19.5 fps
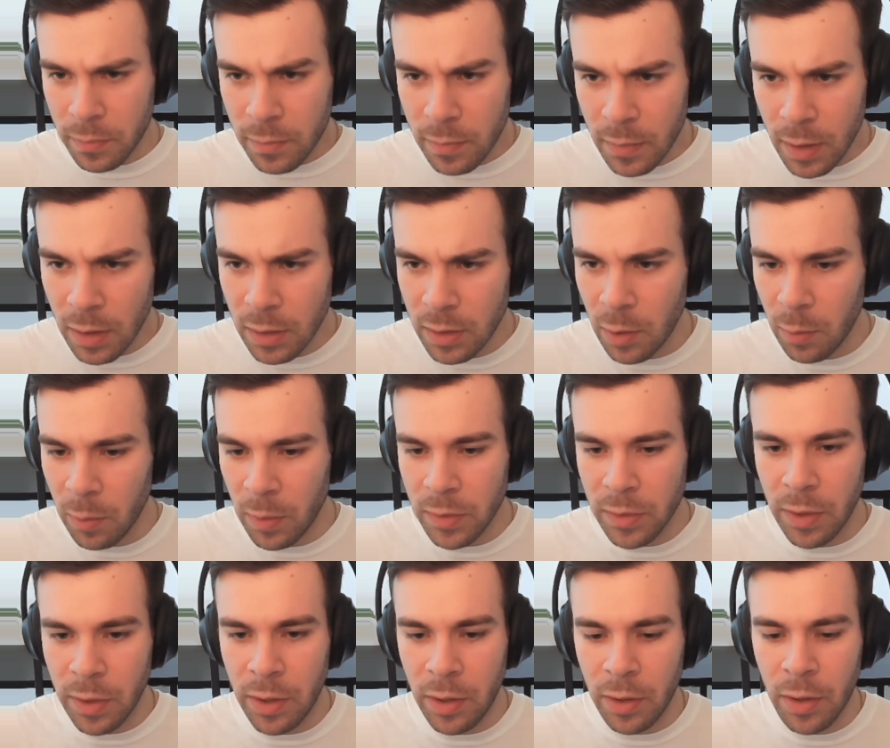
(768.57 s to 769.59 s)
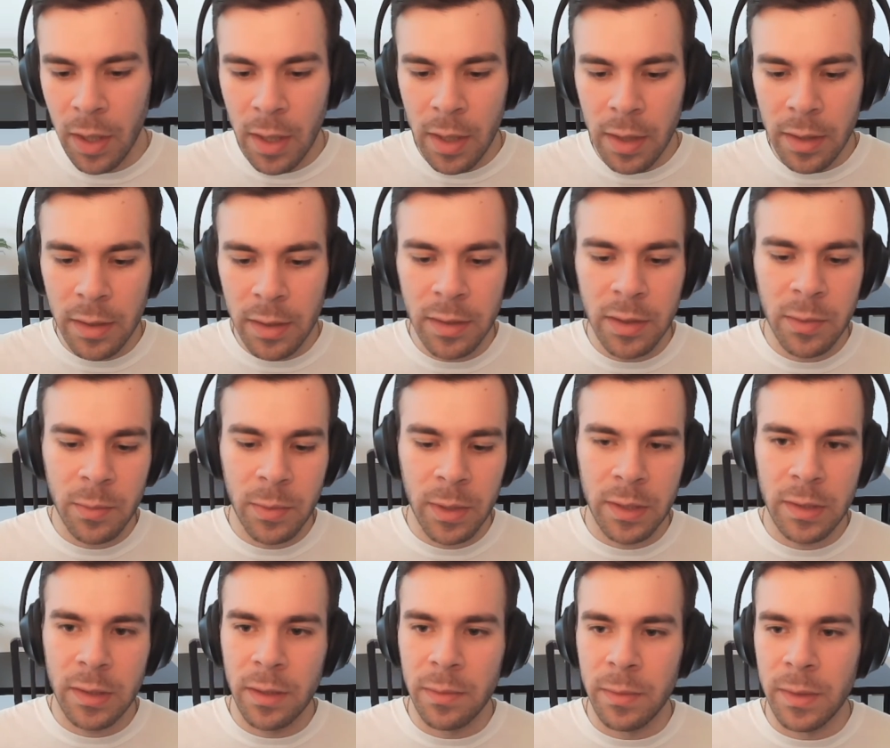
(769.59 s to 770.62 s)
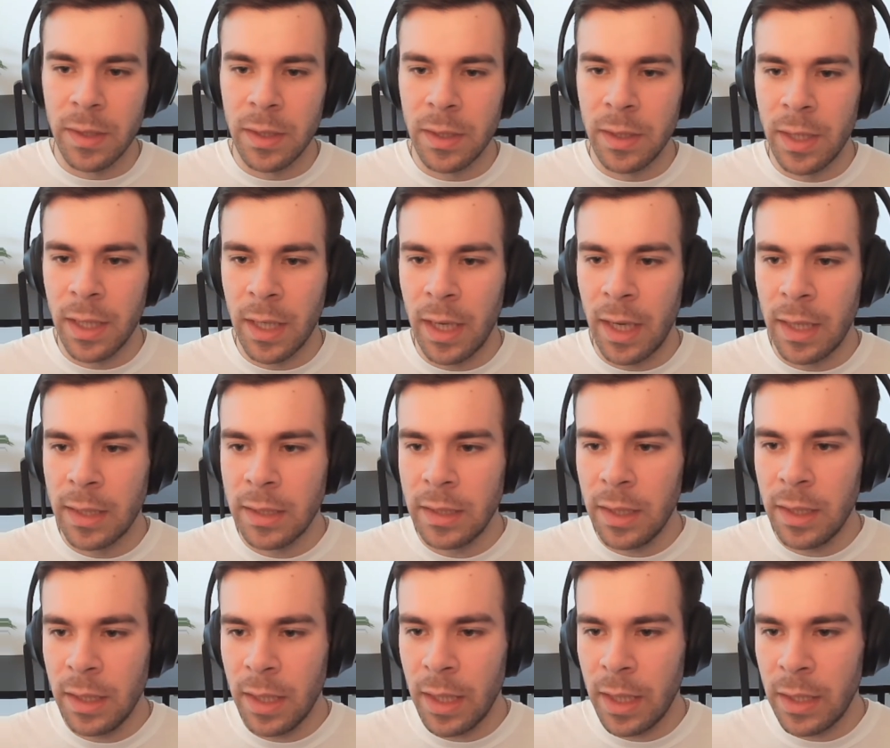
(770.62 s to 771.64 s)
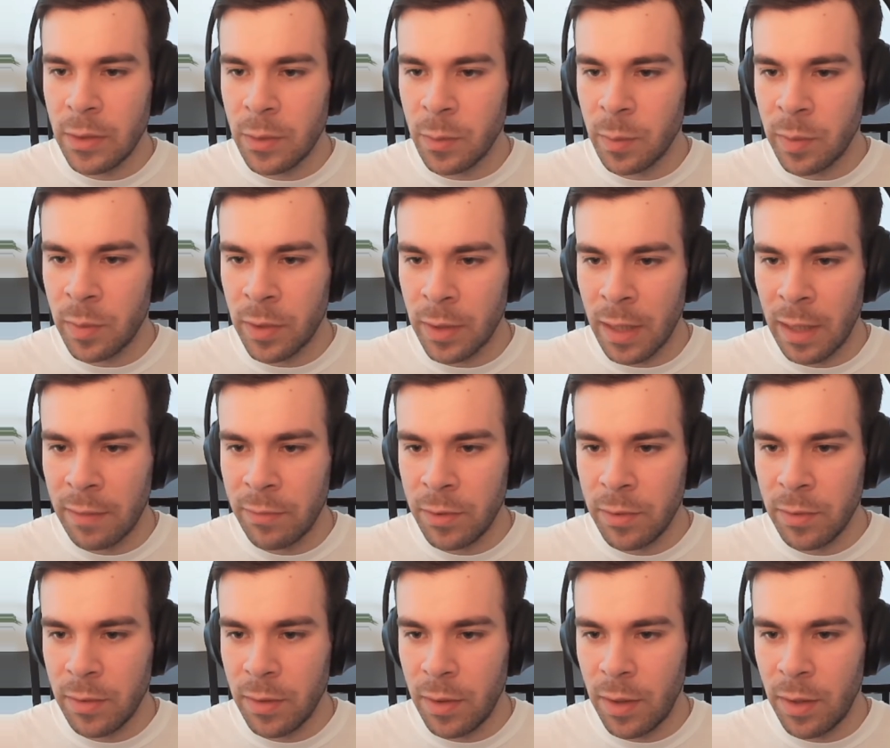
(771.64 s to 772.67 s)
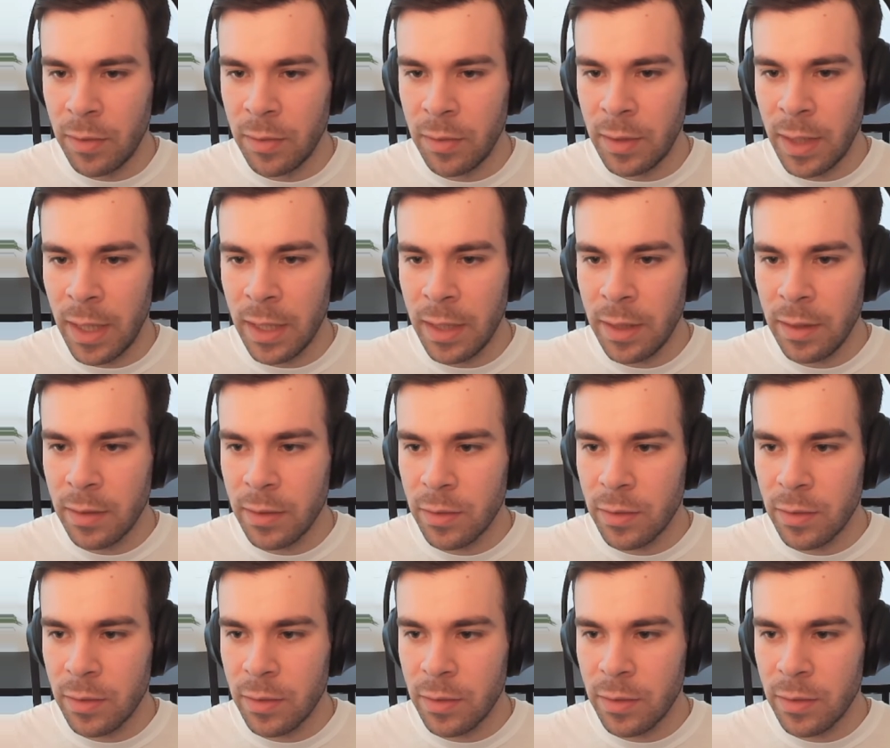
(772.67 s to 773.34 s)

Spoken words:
So what's going on? This is what I see with Zilliqa. I see a support level on the daily.